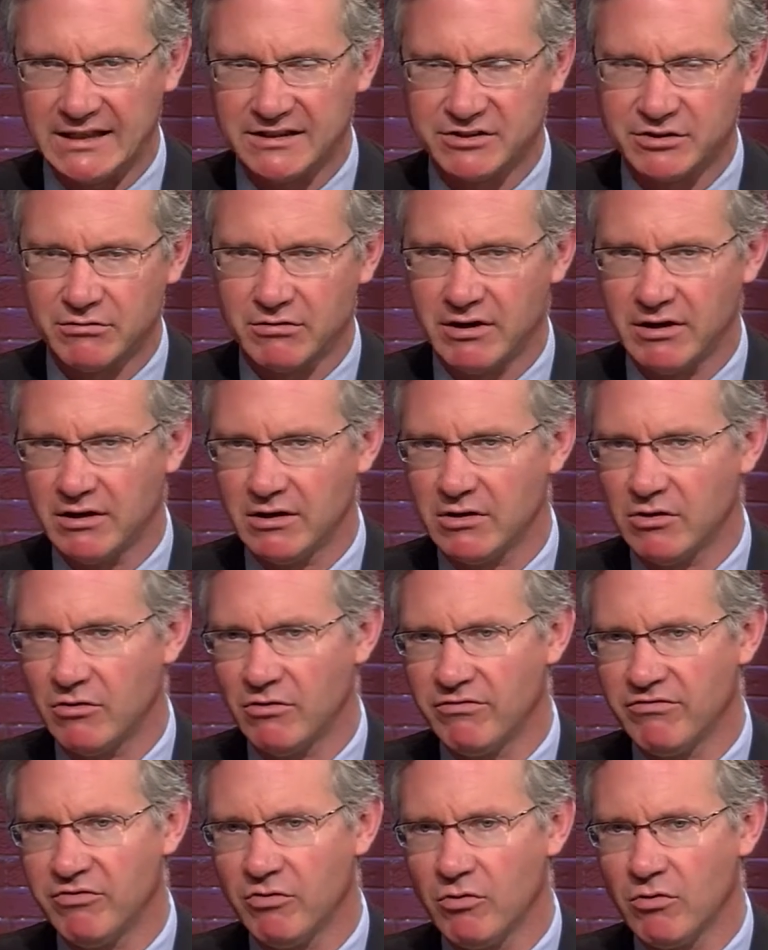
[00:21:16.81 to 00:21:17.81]

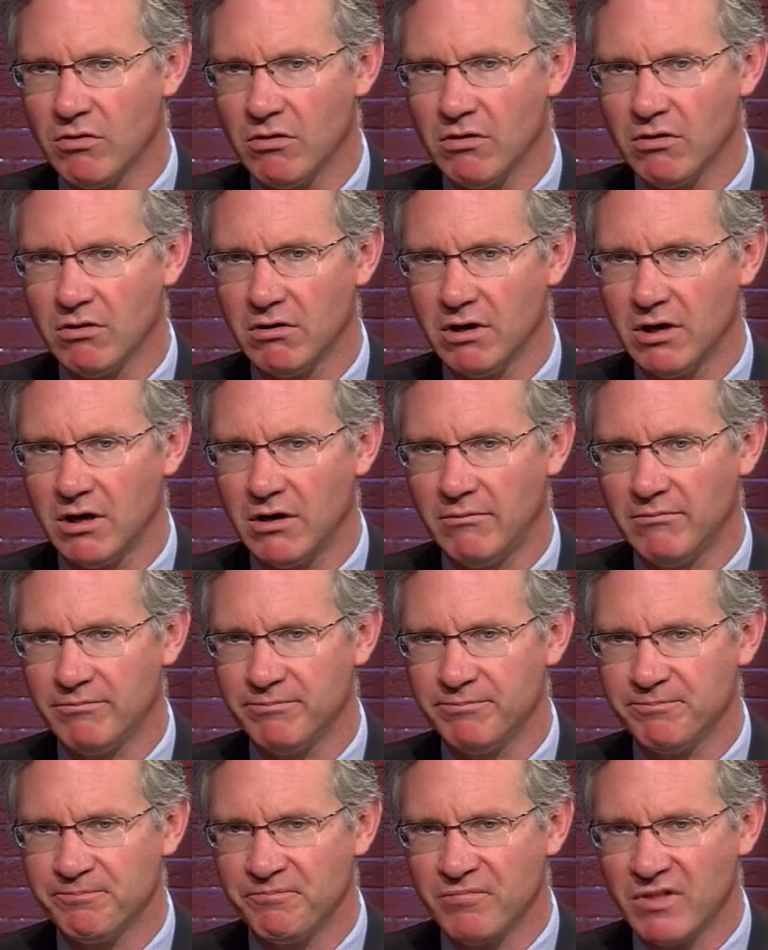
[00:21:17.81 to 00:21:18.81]
critical
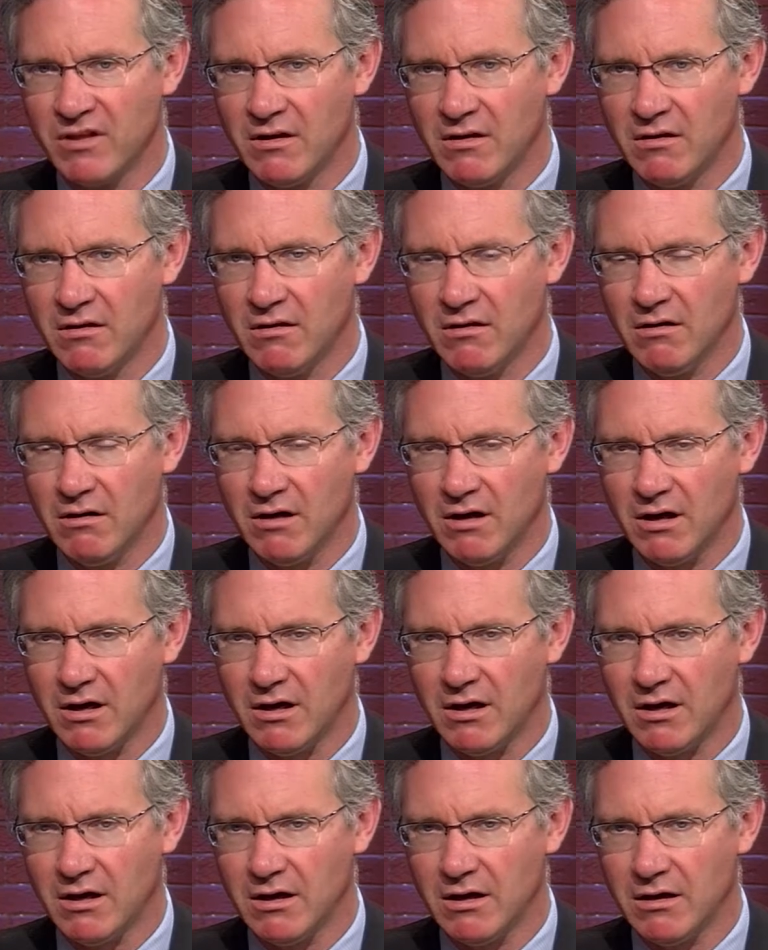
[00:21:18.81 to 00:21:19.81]
for
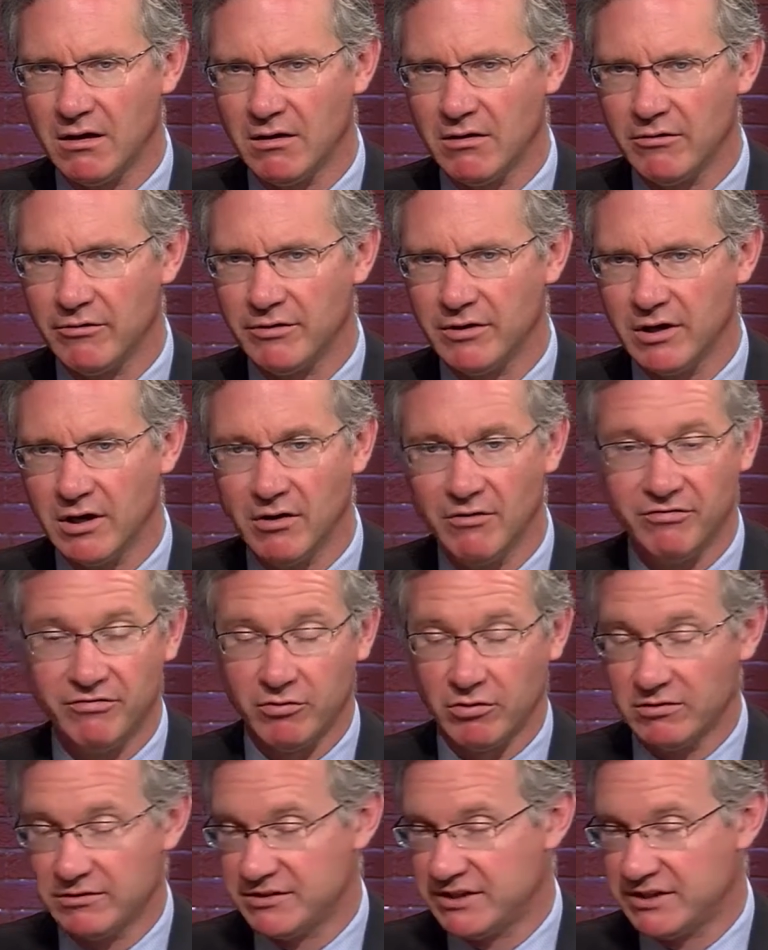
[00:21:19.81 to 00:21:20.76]
for